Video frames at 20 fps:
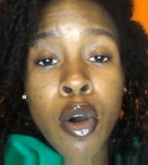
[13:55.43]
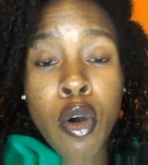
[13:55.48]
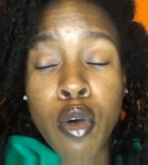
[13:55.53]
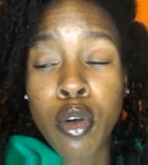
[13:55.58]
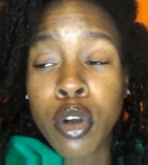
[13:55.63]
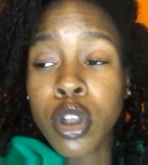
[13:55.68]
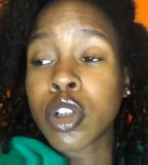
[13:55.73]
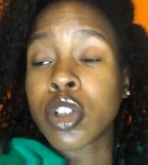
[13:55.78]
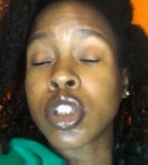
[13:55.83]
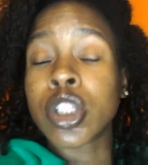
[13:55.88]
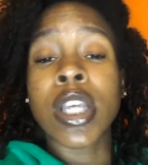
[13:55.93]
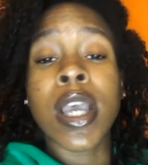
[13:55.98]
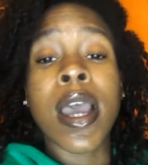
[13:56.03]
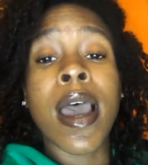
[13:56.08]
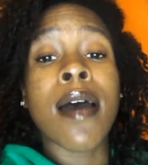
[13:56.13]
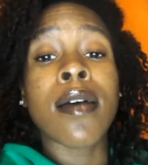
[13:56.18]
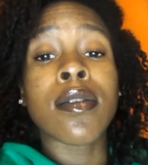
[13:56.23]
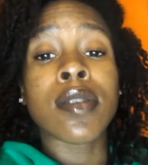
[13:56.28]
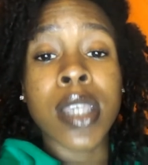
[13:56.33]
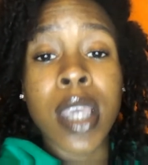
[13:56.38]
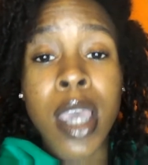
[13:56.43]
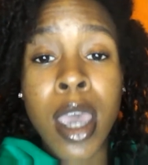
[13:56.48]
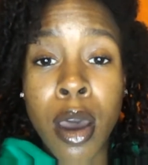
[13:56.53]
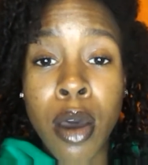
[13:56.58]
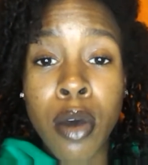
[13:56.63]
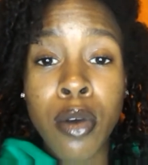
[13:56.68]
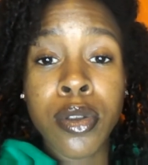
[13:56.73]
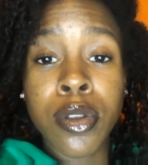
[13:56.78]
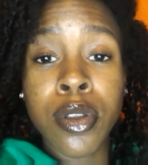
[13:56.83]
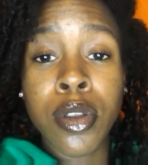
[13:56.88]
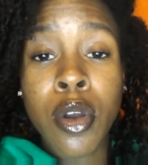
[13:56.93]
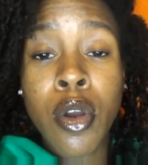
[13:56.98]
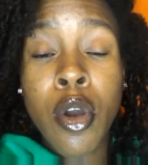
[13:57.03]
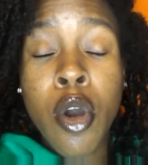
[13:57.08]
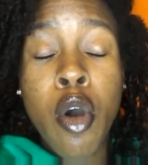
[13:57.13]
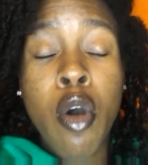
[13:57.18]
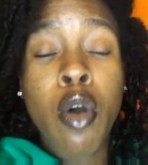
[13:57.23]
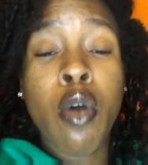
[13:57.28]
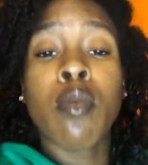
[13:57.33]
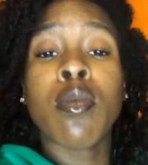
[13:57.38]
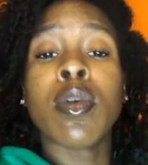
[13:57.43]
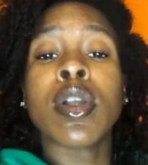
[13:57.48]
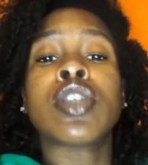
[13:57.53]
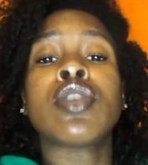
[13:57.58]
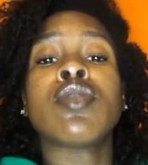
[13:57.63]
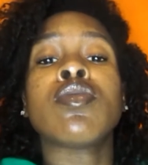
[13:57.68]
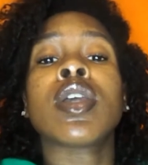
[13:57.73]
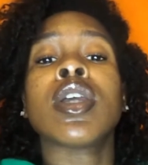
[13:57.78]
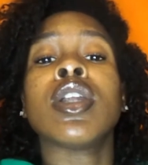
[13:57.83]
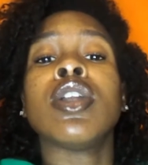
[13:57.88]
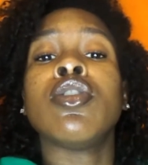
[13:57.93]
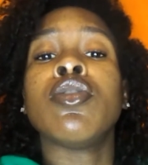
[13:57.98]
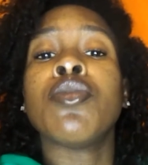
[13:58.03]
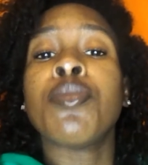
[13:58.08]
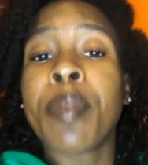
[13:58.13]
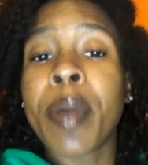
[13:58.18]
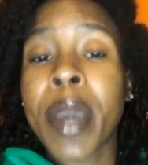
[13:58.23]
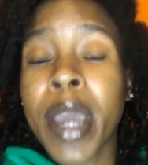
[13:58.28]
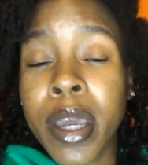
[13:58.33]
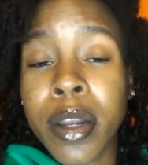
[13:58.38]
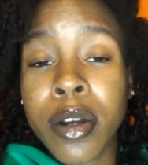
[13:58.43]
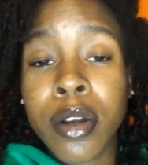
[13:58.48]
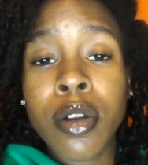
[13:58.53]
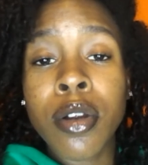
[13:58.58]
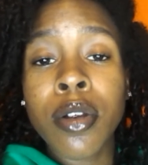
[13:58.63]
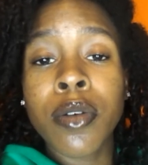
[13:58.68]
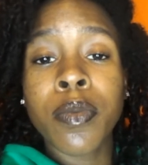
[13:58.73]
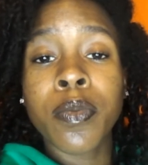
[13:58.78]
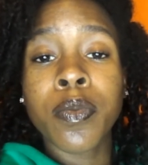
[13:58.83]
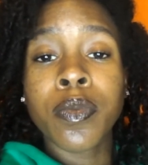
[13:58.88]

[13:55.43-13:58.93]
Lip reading: on your child's health, on what you can do better